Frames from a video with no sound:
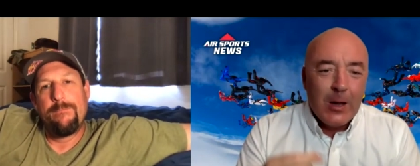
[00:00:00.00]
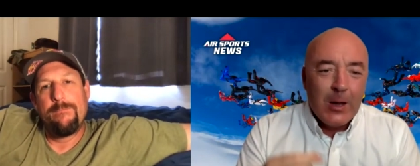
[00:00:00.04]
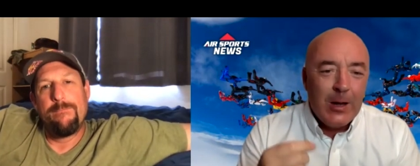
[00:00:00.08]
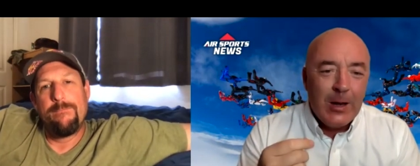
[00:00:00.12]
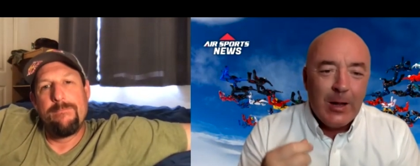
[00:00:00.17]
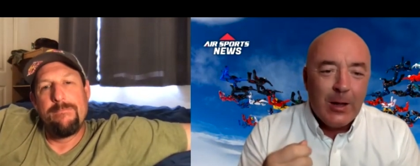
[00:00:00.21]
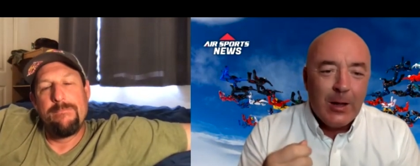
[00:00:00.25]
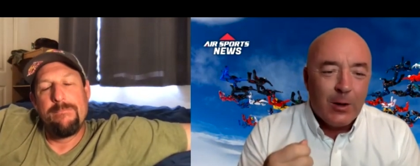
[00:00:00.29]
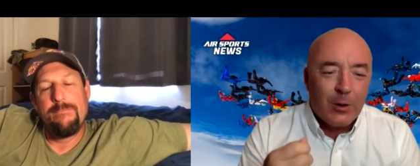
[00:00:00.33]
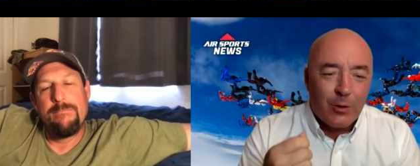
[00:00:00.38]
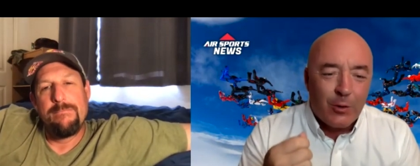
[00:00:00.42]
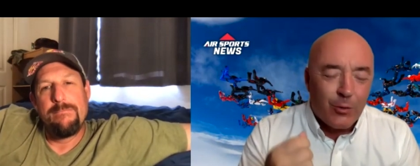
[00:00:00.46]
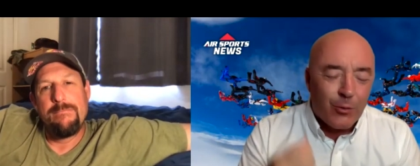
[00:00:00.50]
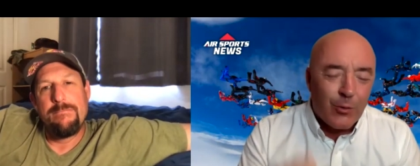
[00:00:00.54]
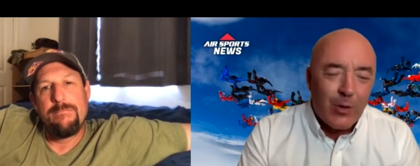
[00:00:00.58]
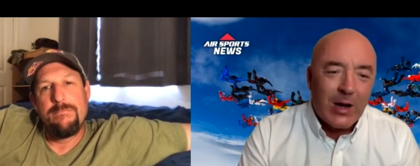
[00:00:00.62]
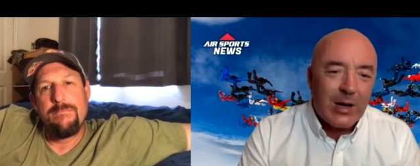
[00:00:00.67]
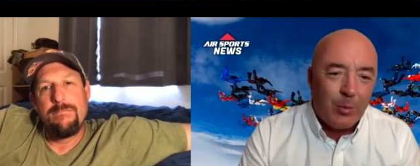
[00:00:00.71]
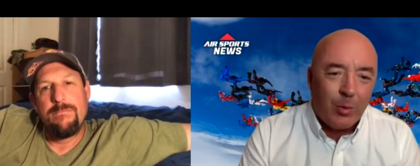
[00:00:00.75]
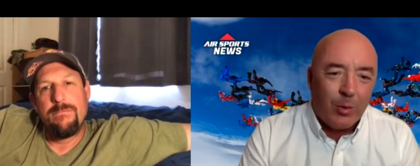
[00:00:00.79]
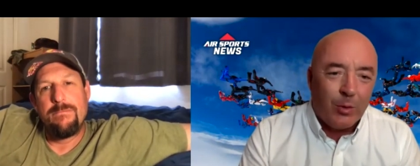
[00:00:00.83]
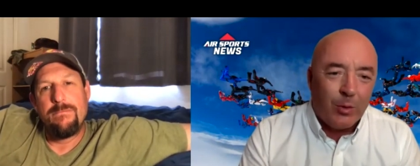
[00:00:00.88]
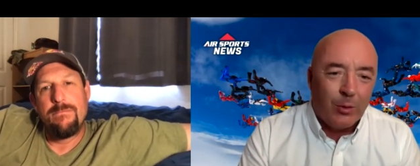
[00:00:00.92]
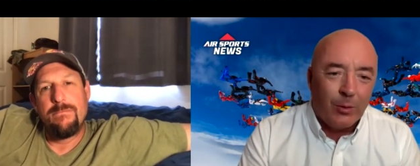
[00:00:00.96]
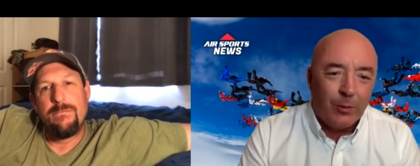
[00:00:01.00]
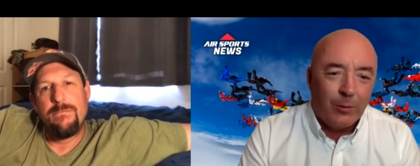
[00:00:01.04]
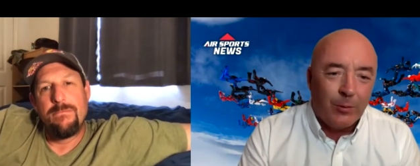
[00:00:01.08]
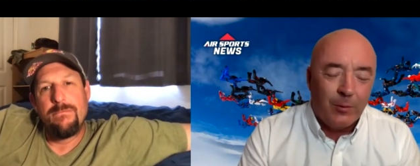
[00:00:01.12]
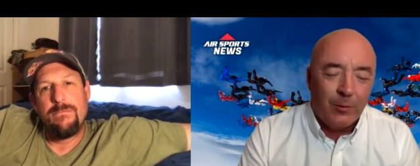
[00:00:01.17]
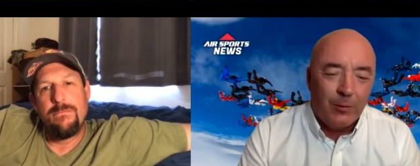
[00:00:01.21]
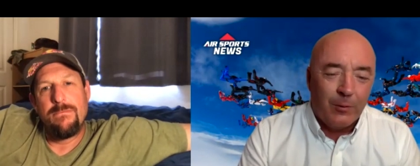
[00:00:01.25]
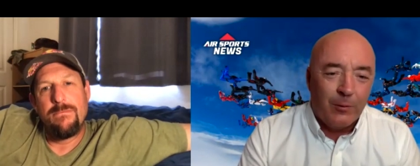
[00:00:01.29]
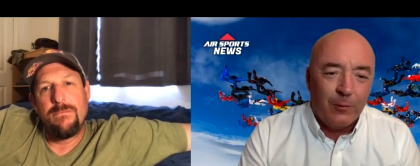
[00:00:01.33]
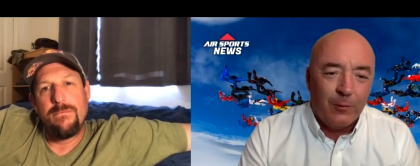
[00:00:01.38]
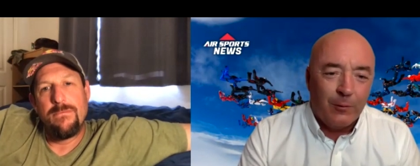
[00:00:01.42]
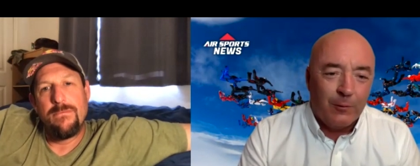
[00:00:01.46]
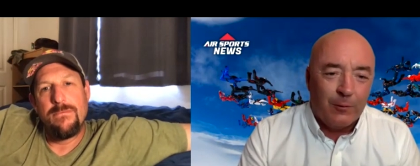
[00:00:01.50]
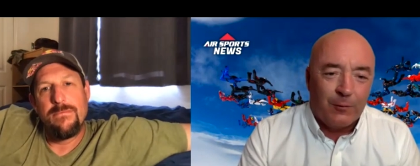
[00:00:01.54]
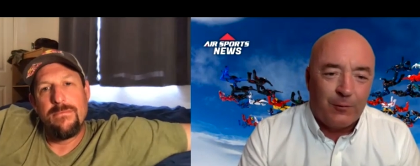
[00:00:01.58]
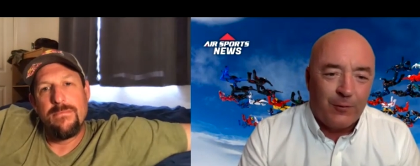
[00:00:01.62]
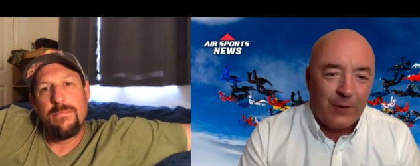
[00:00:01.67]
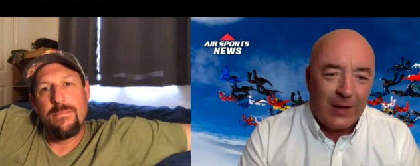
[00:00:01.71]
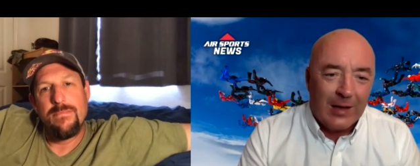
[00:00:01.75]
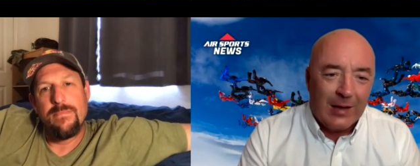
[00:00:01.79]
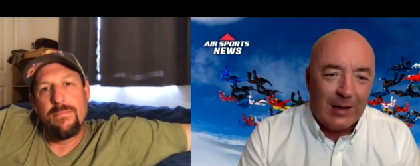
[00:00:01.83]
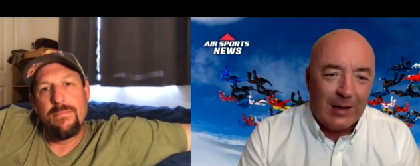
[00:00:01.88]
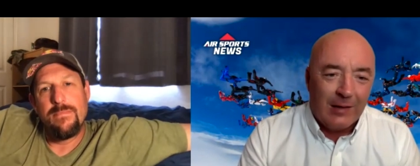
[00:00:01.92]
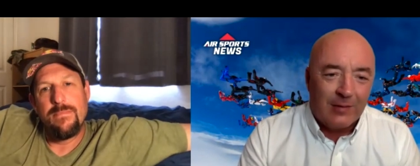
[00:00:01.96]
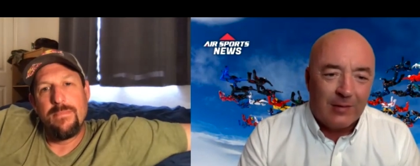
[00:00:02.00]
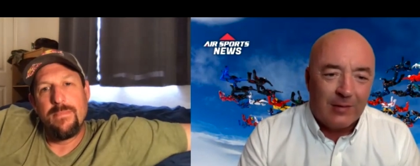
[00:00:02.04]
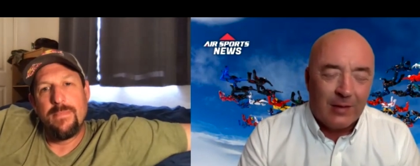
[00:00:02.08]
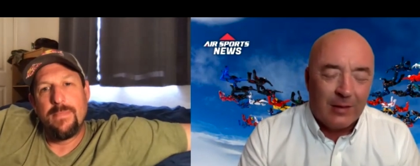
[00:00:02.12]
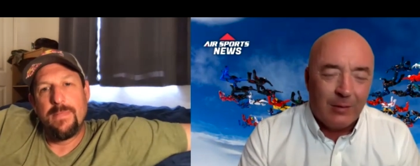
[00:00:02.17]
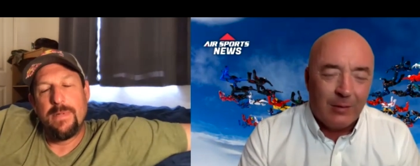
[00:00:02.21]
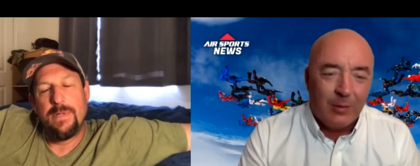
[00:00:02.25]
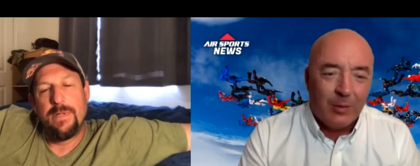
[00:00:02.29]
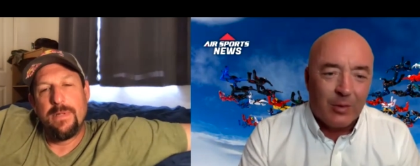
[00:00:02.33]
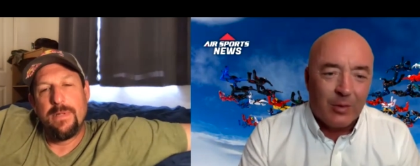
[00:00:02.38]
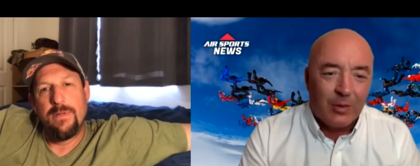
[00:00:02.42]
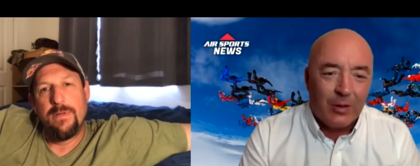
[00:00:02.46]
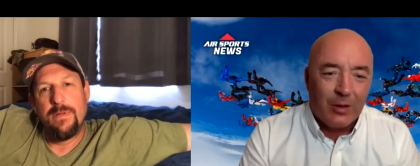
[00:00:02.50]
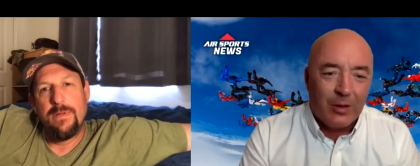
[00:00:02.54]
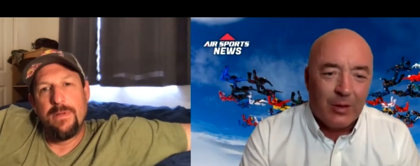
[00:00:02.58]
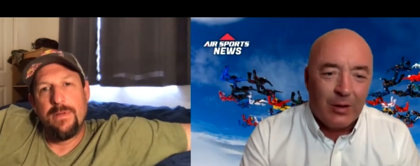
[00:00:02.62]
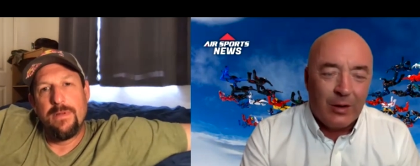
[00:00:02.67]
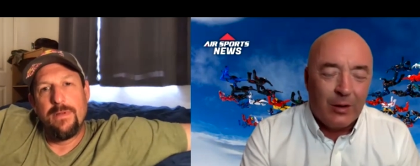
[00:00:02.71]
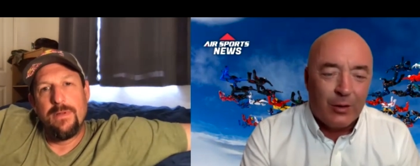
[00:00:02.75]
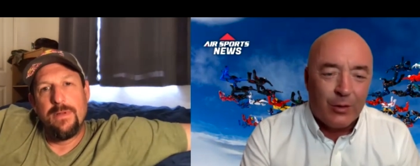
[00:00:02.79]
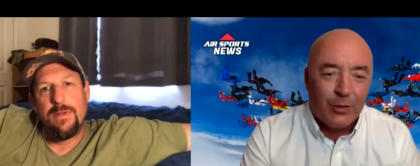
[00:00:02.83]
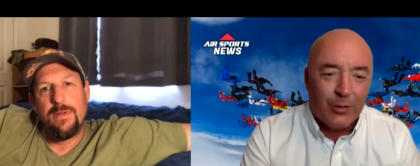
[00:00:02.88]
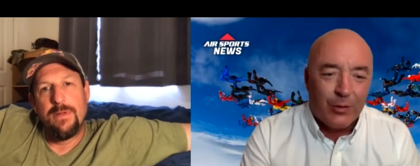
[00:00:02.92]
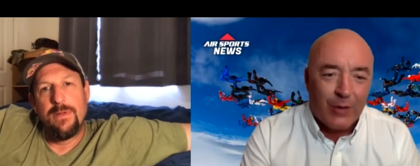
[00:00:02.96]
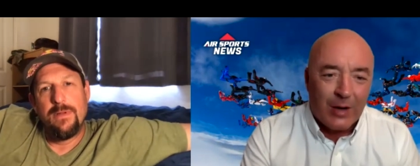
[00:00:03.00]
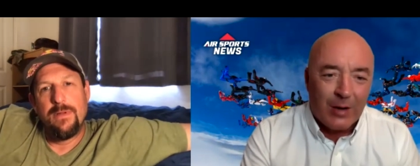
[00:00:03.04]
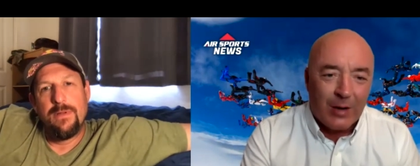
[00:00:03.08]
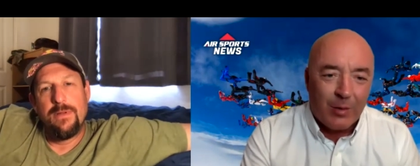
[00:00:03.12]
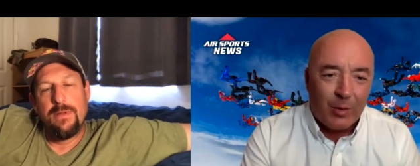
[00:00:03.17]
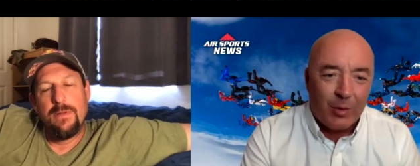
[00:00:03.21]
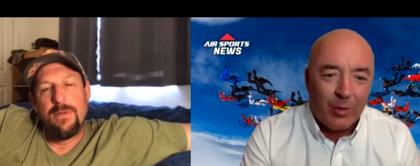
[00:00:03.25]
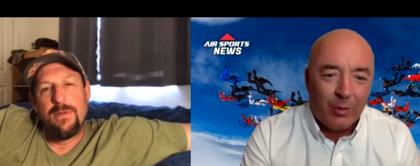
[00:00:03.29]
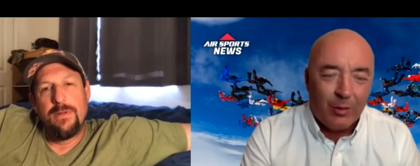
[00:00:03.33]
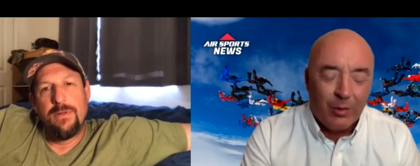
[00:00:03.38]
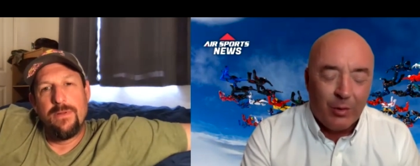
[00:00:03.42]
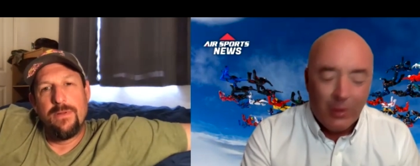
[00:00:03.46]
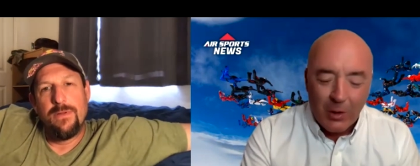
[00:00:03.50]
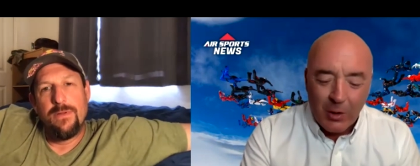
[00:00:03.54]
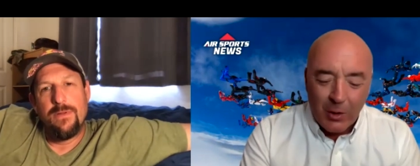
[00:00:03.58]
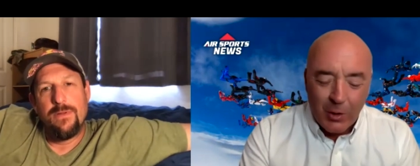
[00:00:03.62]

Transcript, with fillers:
Speaker 1: An incredible feat. It was an incredible